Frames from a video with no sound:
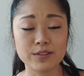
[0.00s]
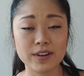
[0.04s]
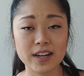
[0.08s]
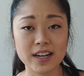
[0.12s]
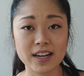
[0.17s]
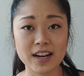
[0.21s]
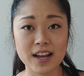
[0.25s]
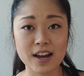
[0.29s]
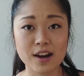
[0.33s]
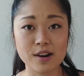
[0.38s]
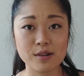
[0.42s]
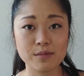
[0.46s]
right
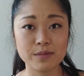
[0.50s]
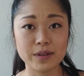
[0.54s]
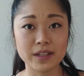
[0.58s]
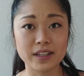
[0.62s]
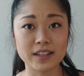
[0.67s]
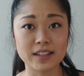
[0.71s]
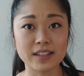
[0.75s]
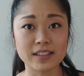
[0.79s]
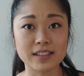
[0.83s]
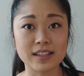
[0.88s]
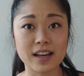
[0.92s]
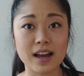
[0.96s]
now
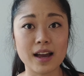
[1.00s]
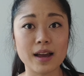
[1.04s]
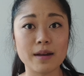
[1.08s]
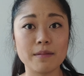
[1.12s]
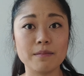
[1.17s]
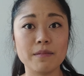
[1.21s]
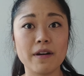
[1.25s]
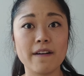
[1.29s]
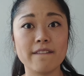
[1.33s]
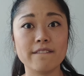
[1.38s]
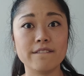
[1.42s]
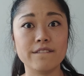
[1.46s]
because
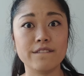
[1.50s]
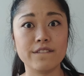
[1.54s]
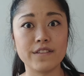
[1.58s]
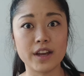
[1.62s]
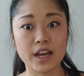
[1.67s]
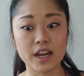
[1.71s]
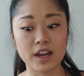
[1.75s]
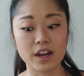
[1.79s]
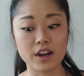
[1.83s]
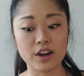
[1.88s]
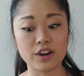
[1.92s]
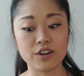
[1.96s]
I'm
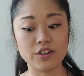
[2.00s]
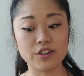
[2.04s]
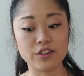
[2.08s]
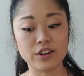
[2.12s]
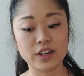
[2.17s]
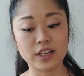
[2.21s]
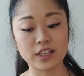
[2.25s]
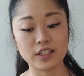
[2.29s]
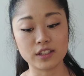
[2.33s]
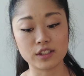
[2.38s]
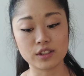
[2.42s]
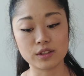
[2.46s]

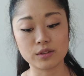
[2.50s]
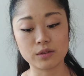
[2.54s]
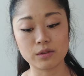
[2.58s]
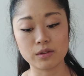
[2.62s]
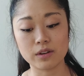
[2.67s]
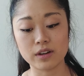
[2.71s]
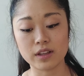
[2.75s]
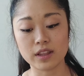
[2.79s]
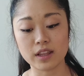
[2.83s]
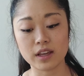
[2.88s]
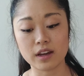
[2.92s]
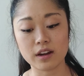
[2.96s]
very
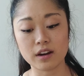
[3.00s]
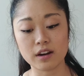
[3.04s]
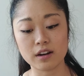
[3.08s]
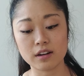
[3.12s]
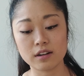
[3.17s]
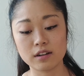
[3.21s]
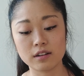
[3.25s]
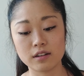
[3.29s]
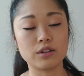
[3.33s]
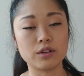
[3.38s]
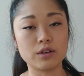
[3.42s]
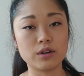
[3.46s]
sore there.
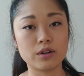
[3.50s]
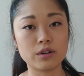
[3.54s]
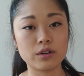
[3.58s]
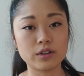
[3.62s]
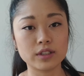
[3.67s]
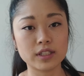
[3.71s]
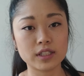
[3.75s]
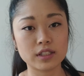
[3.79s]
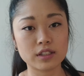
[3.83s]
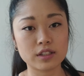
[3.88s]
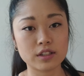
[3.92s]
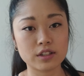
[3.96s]
You
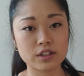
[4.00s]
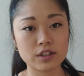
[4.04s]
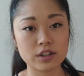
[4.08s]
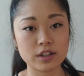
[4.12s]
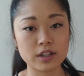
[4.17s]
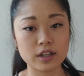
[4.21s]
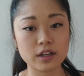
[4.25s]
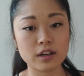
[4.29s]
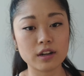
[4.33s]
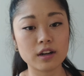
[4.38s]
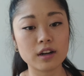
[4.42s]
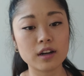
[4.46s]
hold it to turn
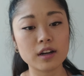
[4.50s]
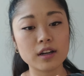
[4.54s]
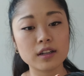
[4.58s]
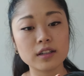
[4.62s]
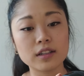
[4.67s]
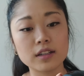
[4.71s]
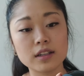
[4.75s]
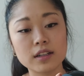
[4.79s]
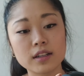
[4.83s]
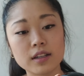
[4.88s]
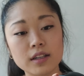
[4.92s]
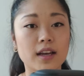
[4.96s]
it on
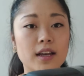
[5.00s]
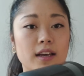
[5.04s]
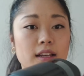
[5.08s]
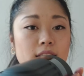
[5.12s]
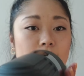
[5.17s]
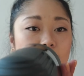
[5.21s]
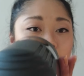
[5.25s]
and